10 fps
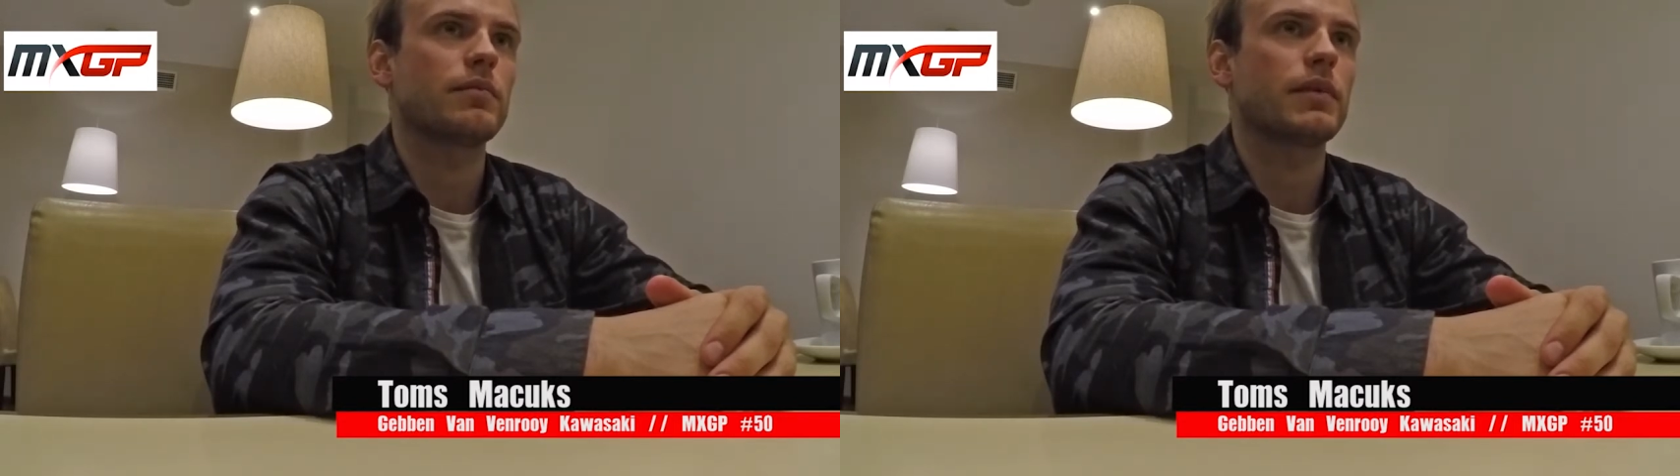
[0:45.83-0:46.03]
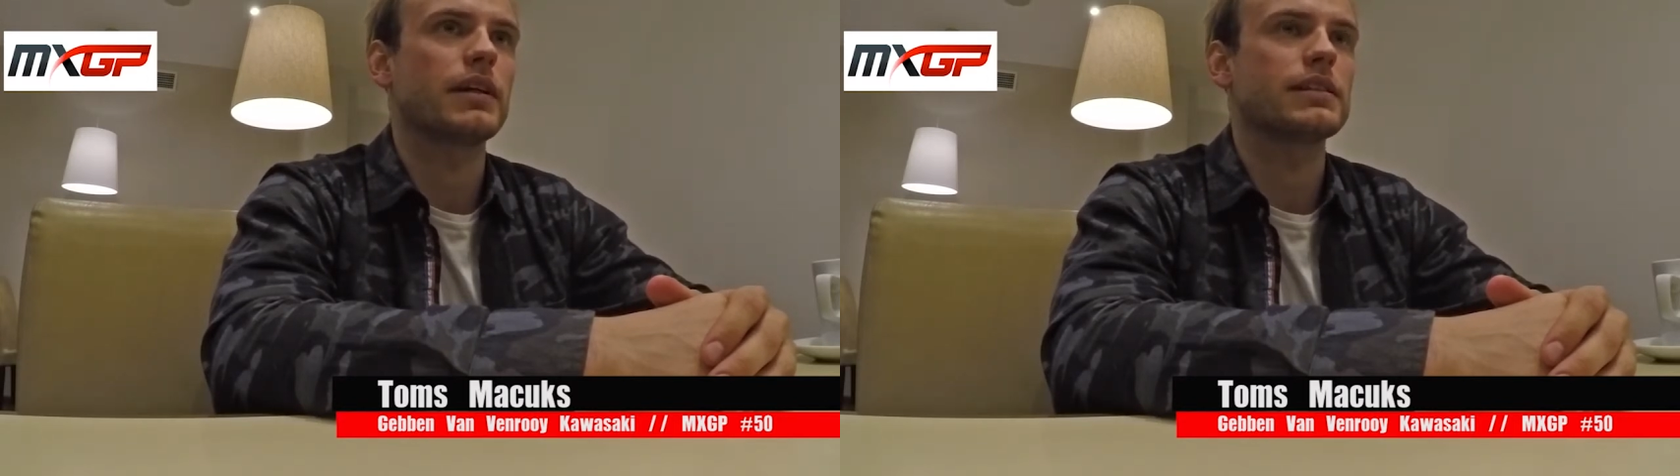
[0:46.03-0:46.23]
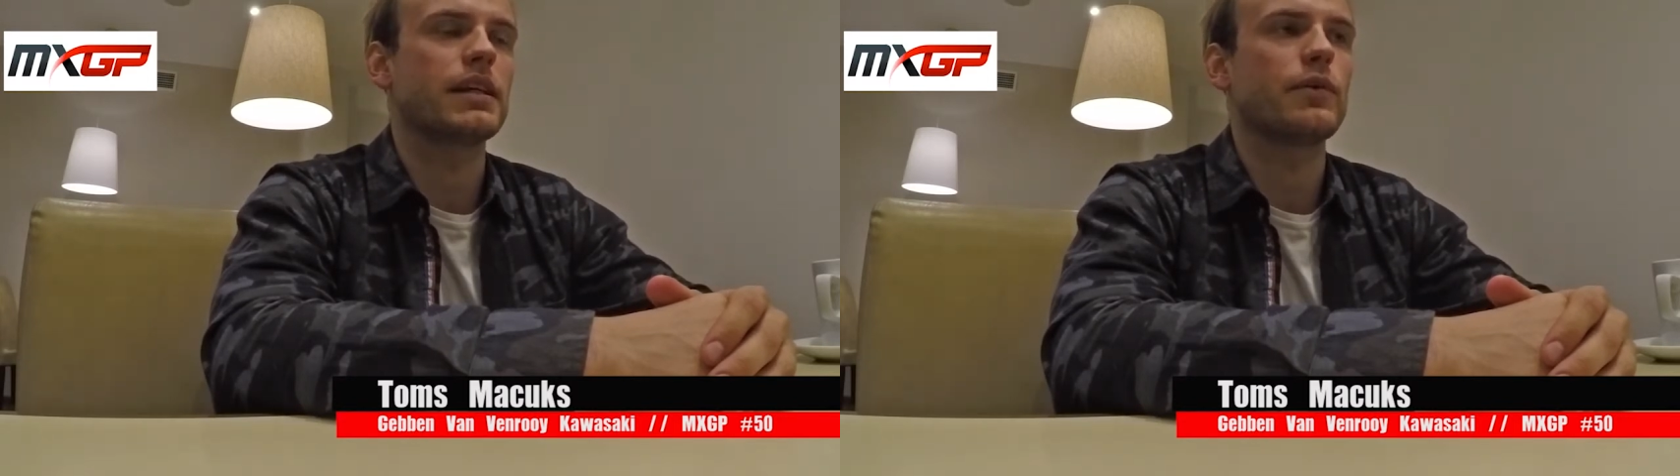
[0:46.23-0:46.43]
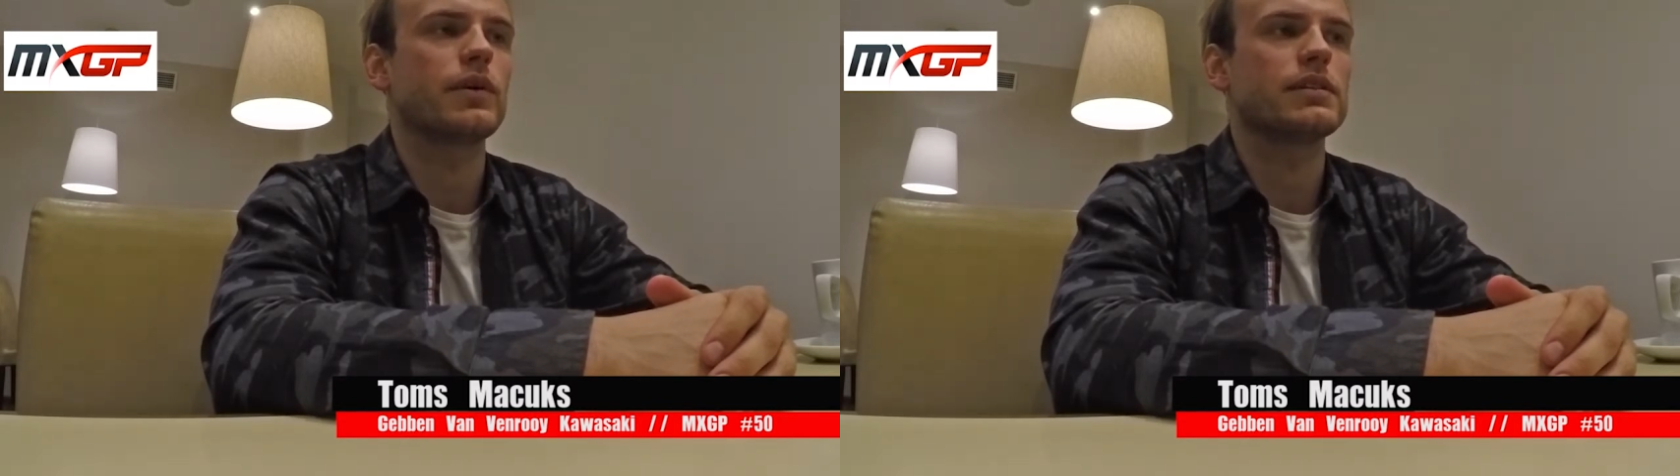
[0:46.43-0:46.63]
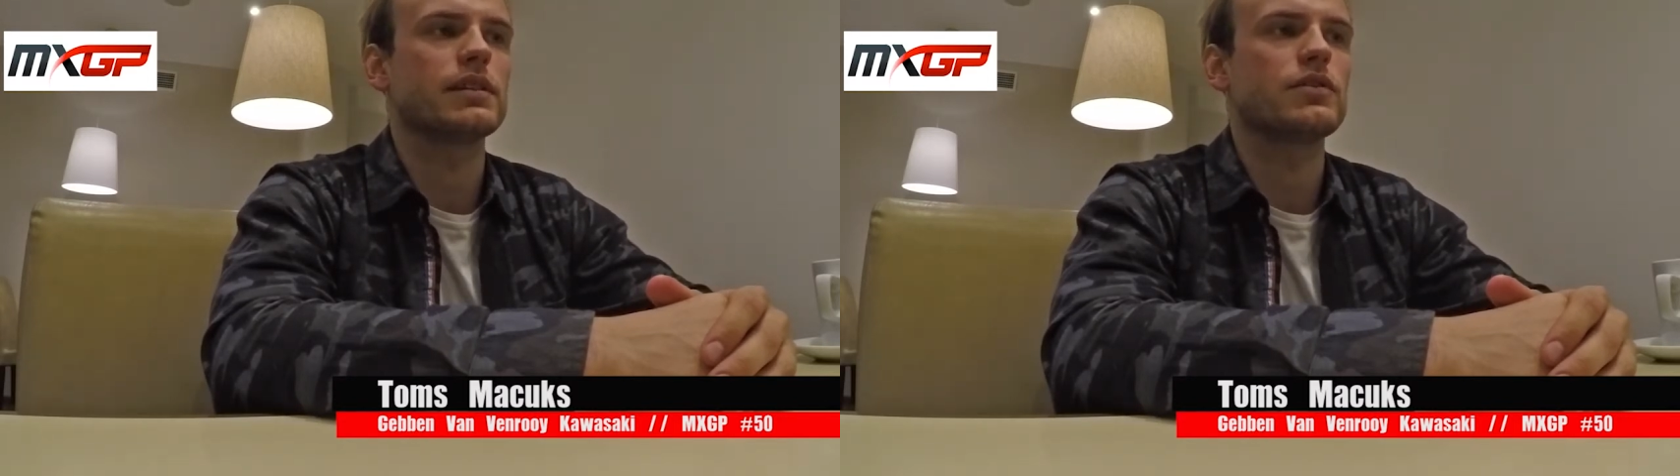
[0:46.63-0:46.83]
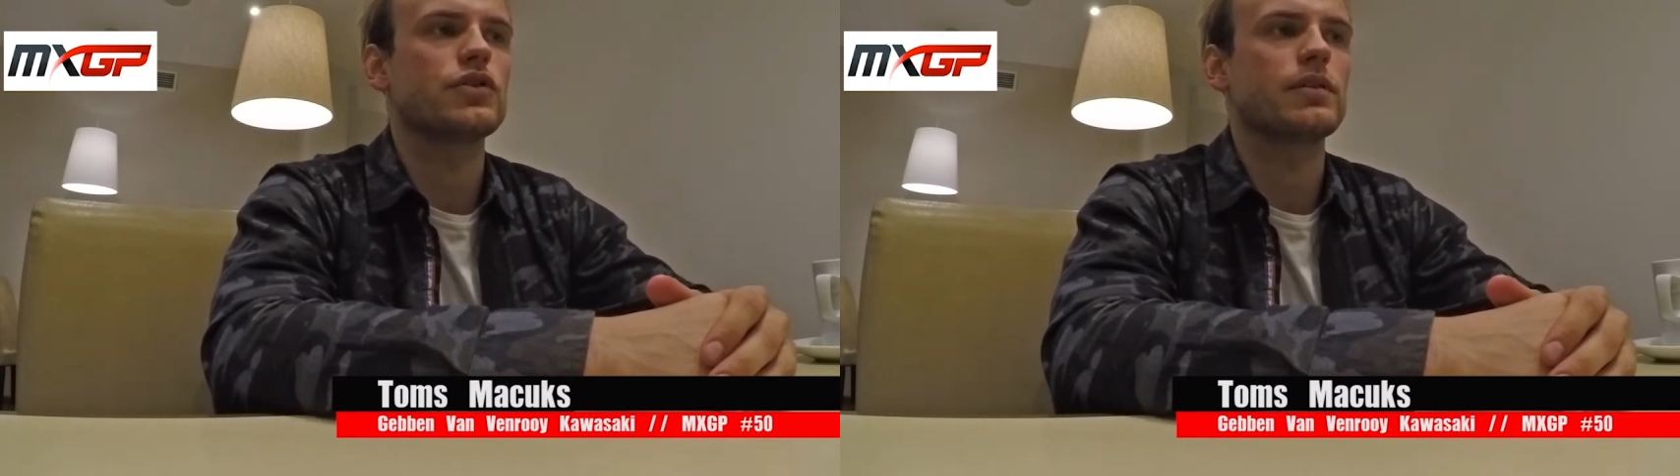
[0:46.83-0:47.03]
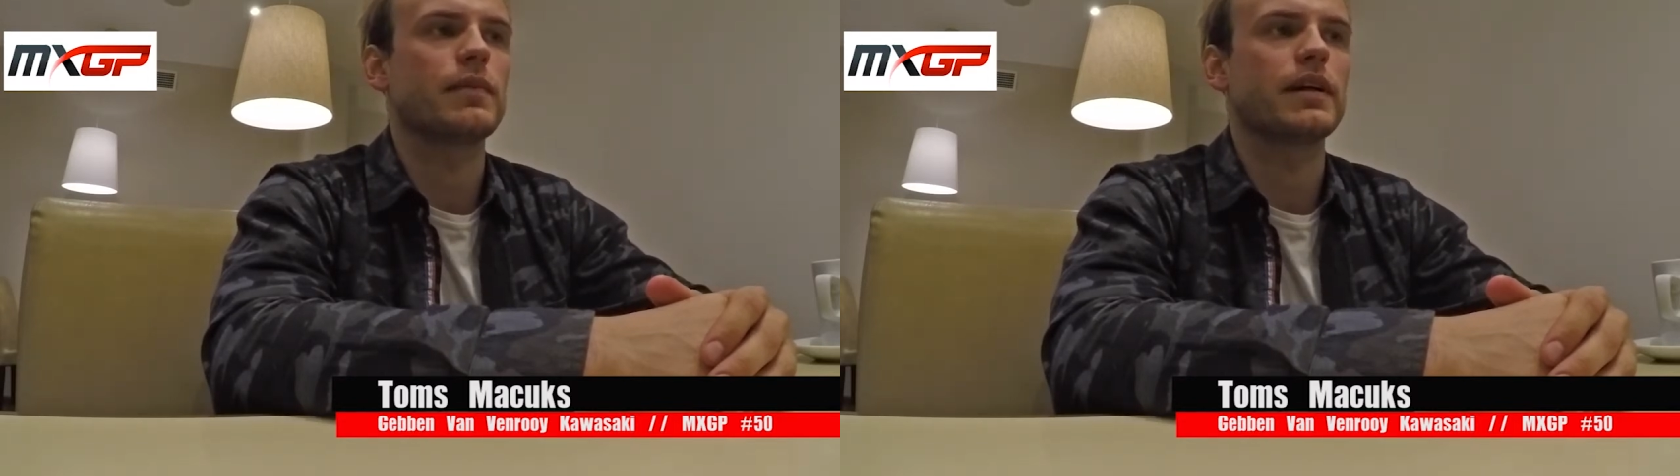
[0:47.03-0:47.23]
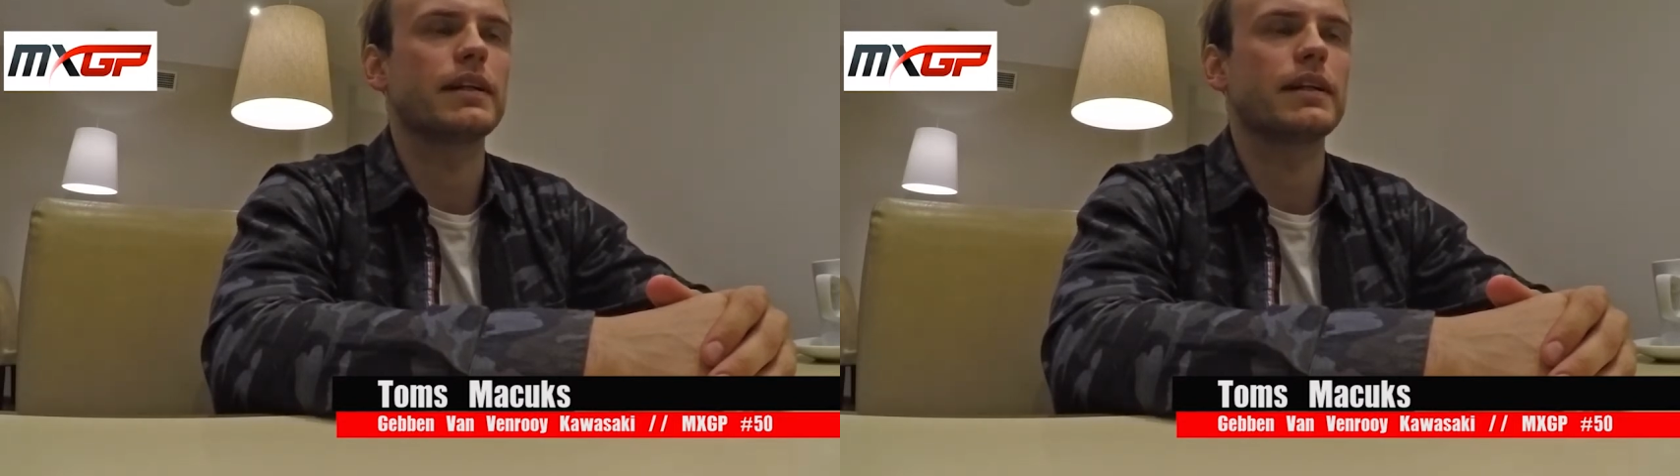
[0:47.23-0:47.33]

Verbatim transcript: because I was injured my